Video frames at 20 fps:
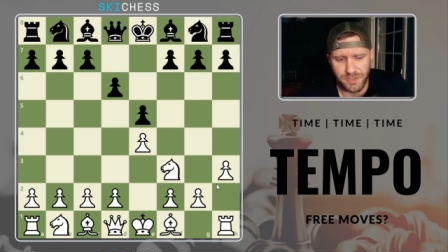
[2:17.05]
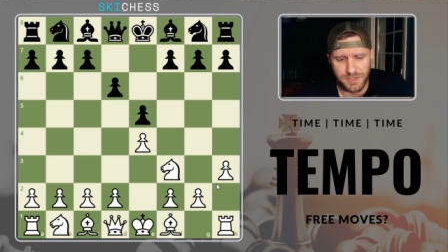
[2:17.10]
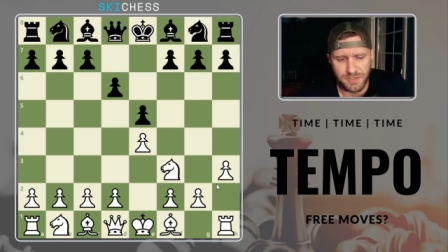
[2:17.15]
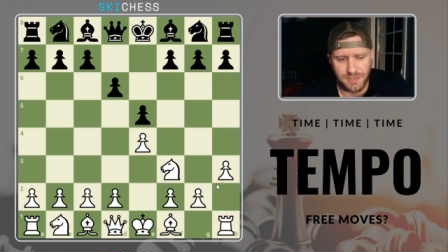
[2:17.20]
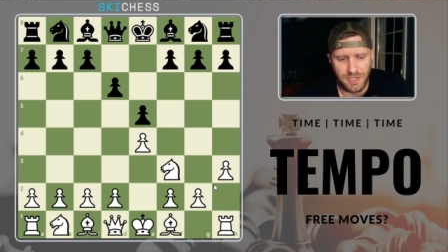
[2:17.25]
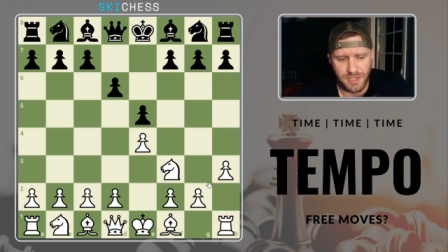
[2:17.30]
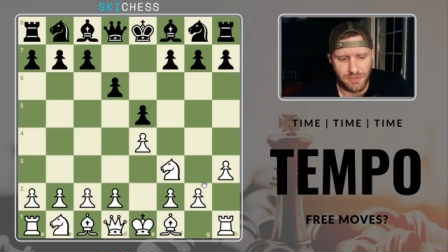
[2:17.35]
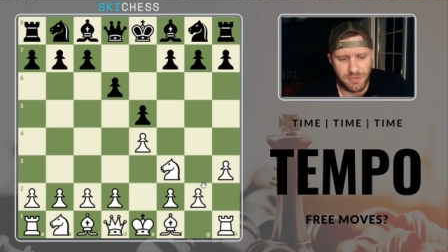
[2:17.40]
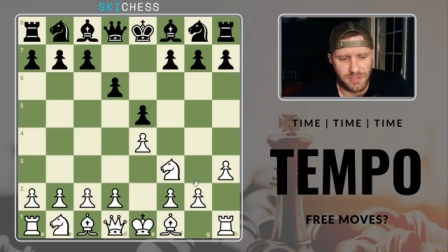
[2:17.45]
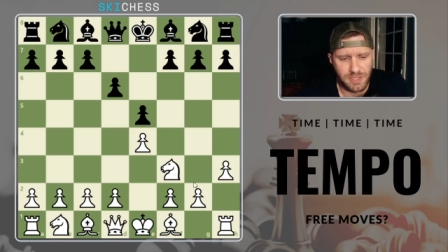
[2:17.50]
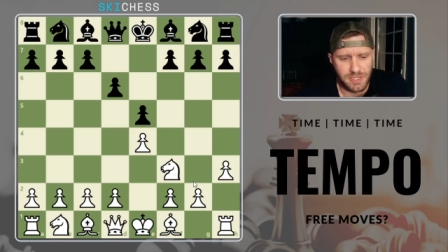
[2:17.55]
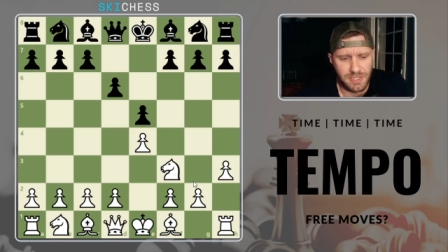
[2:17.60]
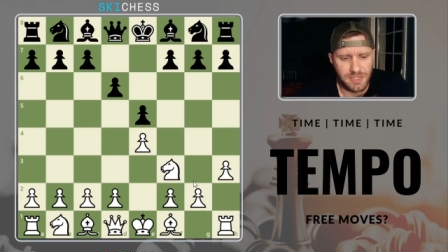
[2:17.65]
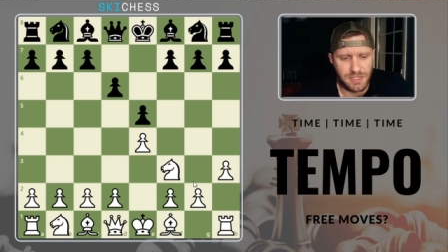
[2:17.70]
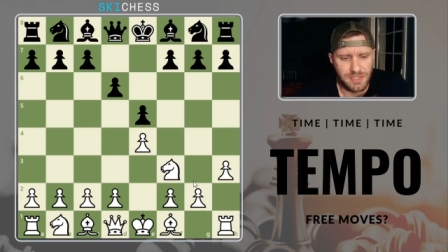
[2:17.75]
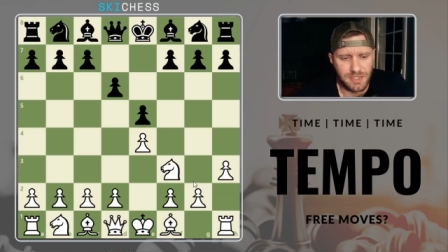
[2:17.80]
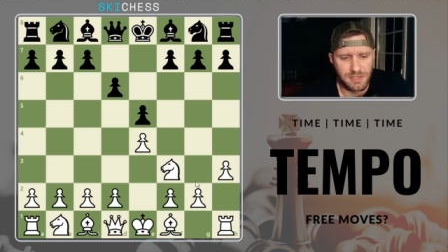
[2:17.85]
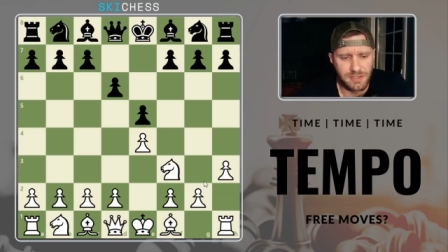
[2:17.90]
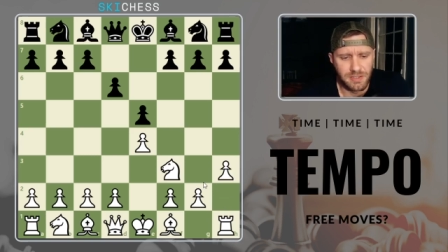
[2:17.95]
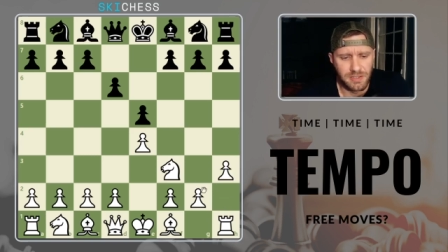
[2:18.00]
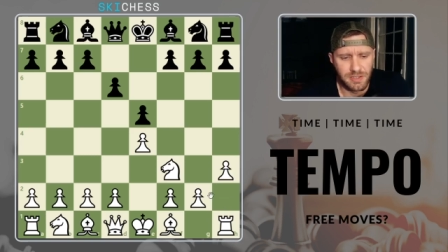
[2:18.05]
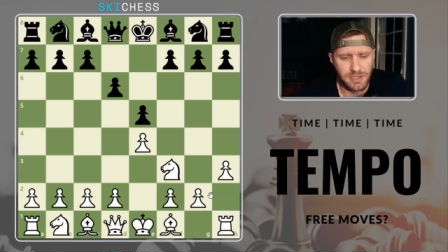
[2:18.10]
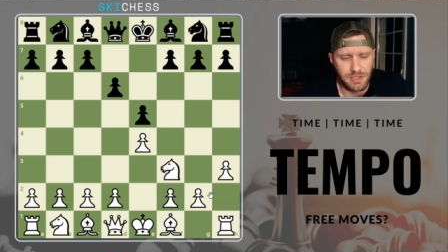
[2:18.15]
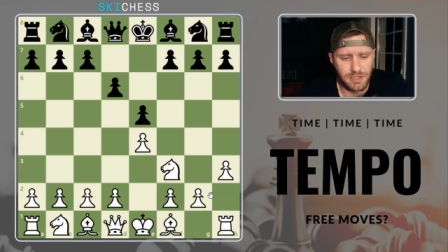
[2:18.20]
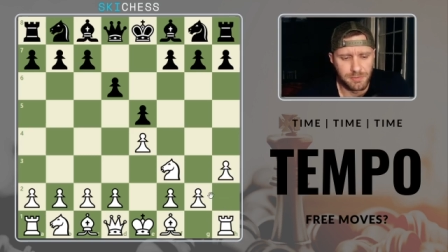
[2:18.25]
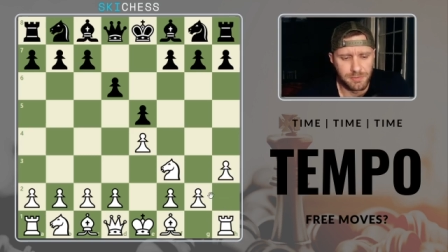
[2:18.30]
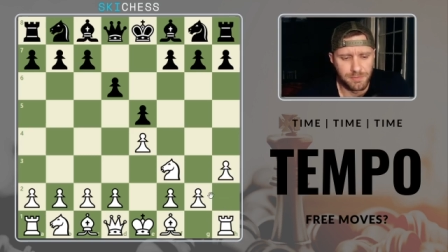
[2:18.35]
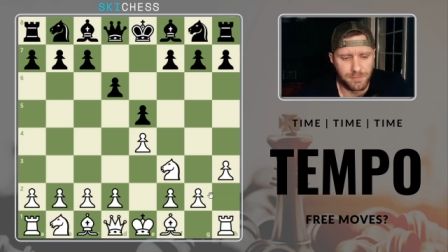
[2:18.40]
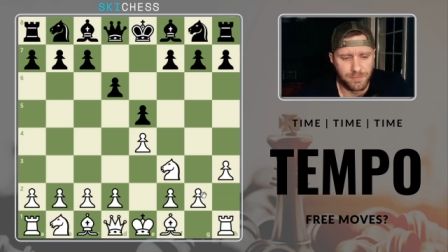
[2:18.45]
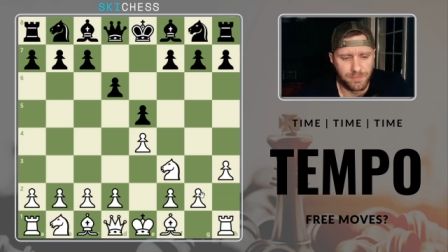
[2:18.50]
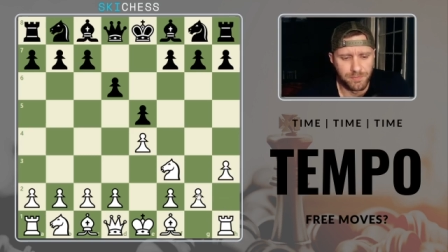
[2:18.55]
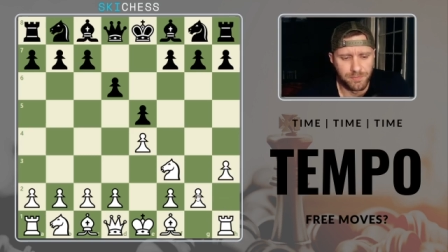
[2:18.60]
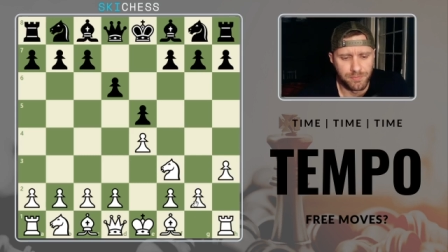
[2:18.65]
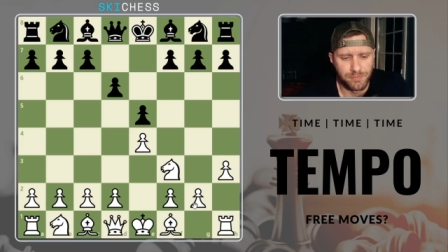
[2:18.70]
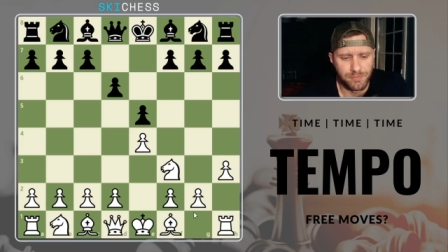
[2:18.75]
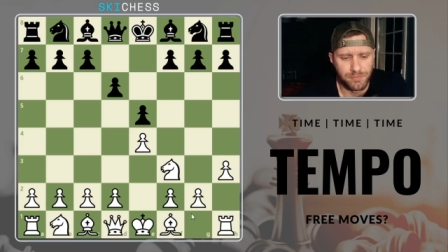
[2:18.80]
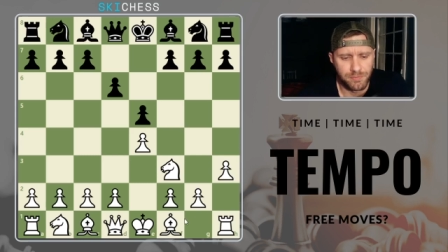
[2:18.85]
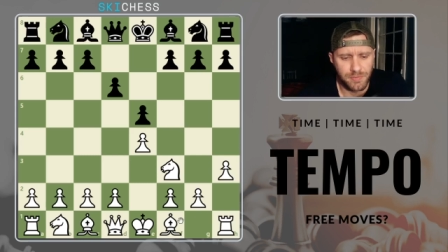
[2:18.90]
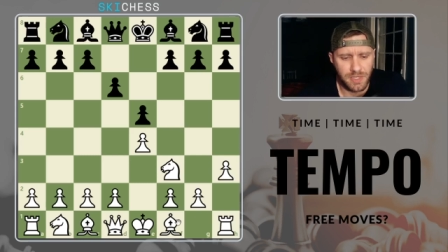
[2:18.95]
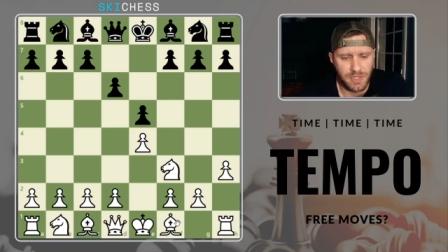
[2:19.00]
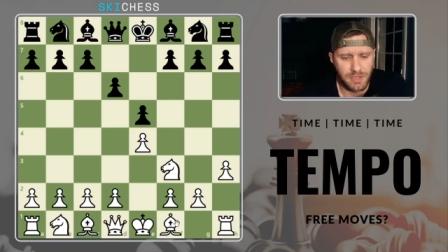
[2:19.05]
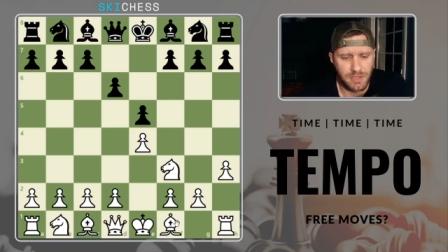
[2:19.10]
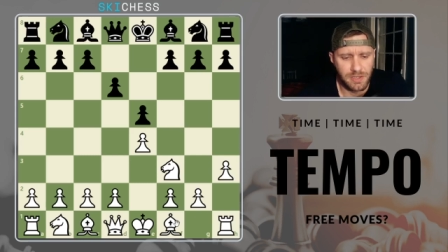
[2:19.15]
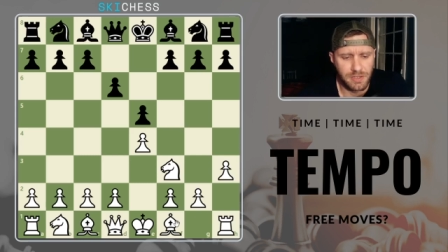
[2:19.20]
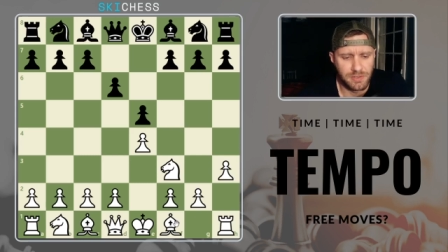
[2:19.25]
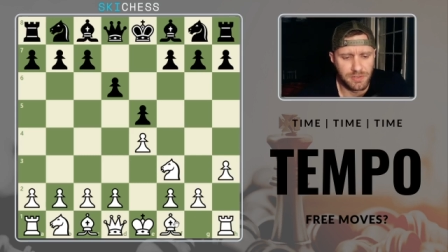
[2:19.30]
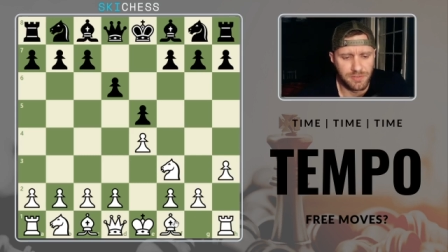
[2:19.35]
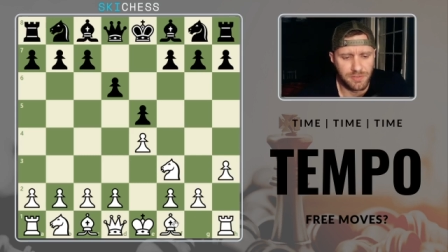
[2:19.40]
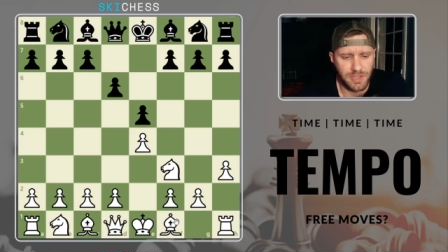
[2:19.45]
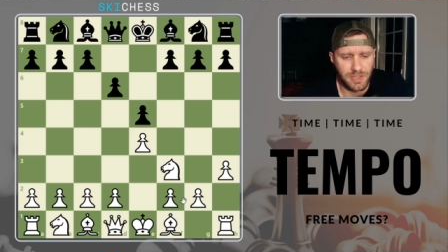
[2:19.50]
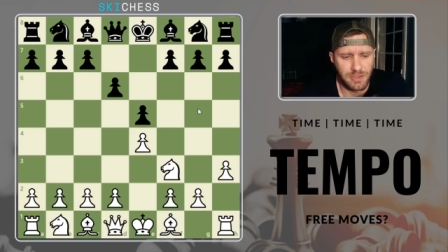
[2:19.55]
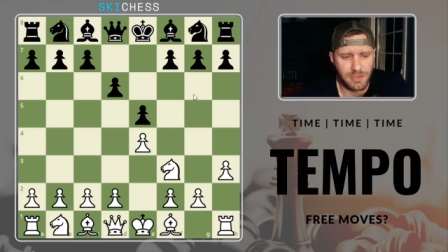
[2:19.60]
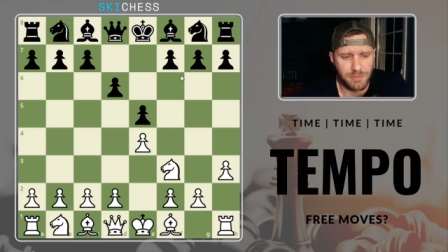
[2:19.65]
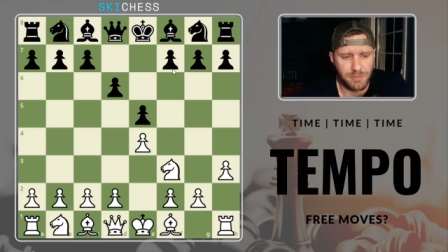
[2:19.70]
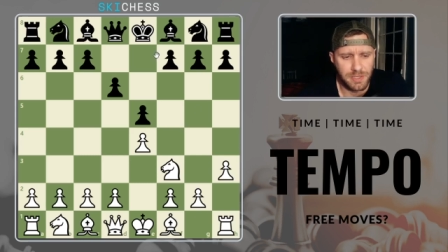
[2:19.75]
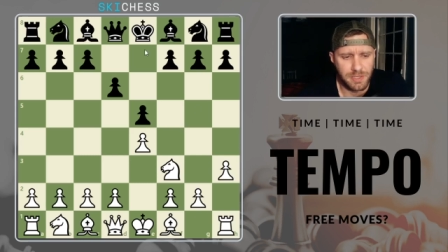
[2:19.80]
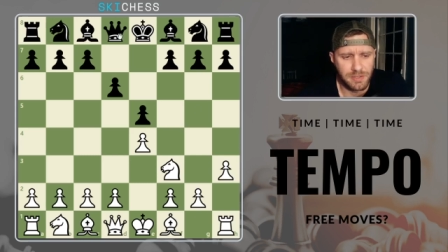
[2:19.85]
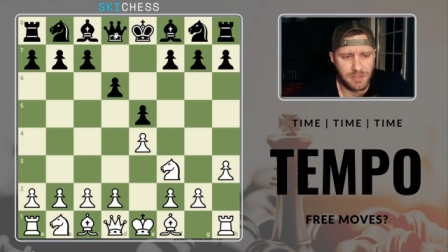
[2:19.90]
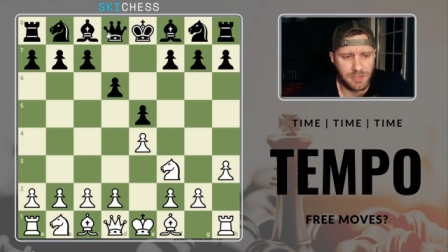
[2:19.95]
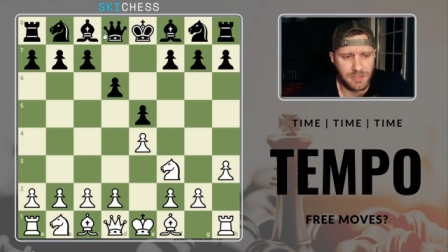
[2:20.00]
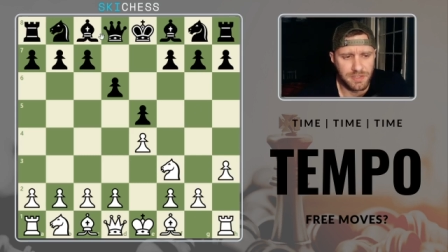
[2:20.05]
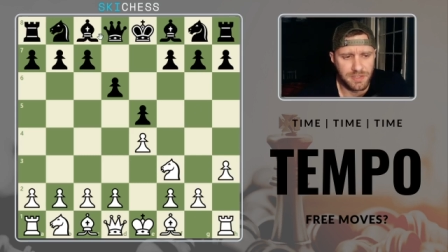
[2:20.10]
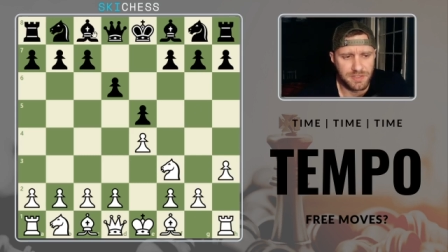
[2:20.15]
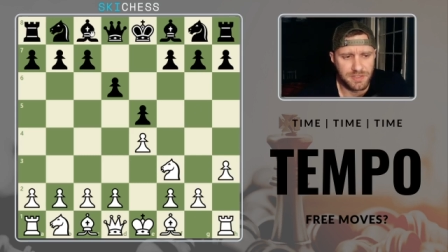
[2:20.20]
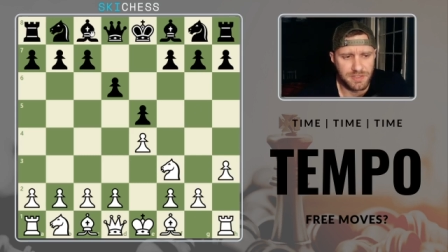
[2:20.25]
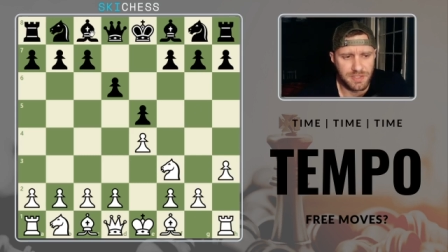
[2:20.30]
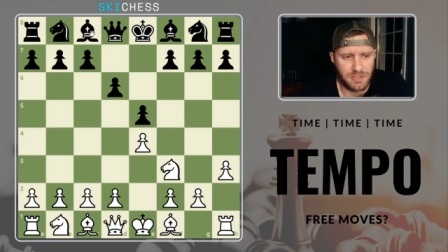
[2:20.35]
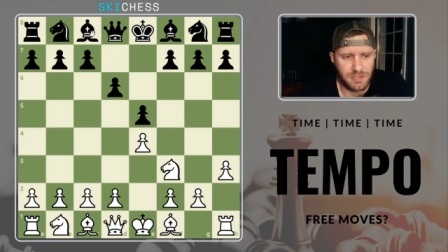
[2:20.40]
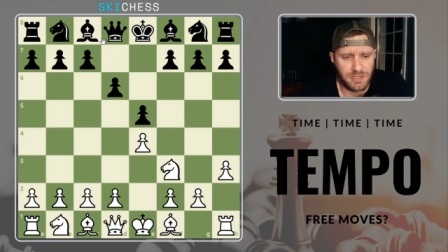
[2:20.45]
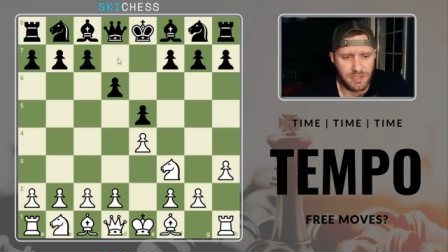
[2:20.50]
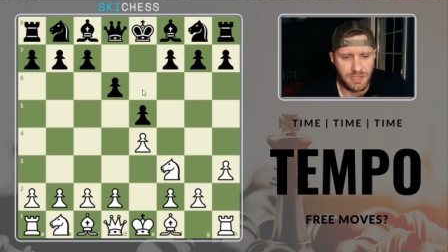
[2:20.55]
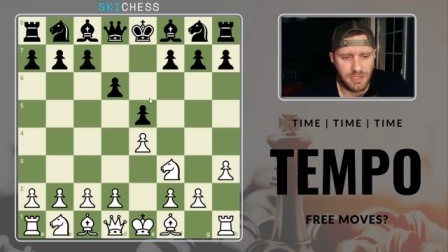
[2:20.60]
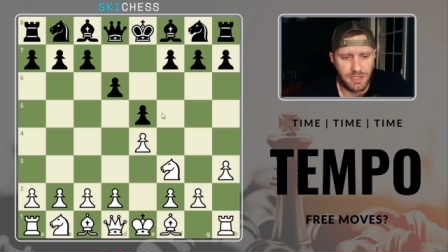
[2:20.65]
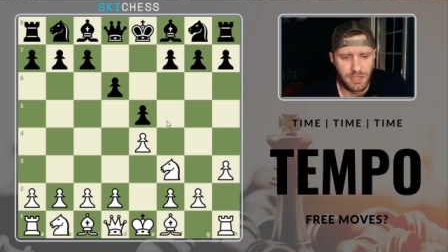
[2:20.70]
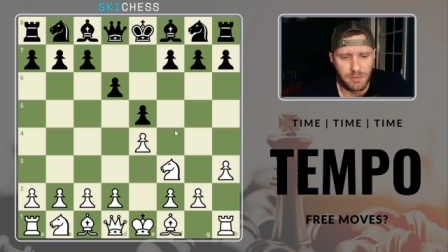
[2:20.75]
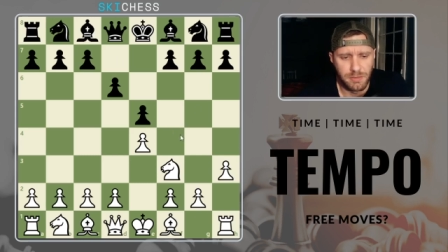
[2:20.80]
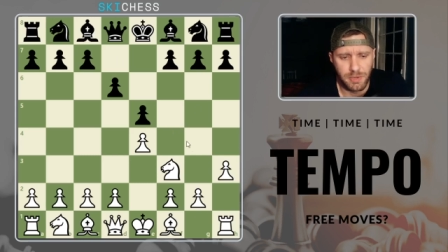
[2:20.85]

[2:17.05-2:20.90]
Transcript: It's not really a um, you know developing necessarily,